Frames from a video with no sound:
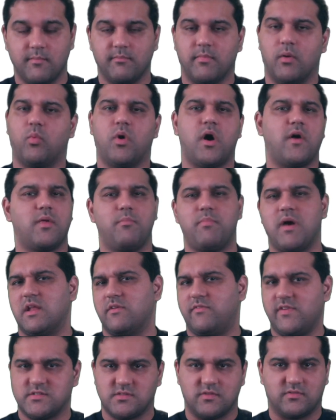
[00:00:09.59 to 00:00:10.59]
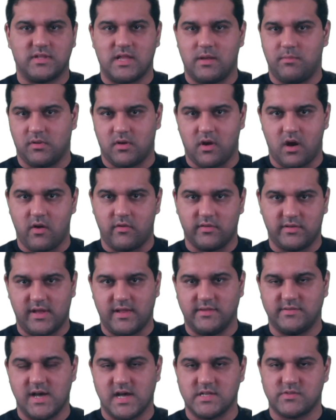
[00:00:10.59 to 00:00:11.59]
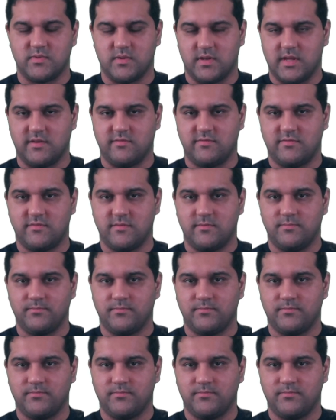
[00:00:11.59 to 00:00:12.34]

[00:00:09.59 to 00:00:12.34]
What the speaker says: But what are the benefits of claiming R&D Tax Relief?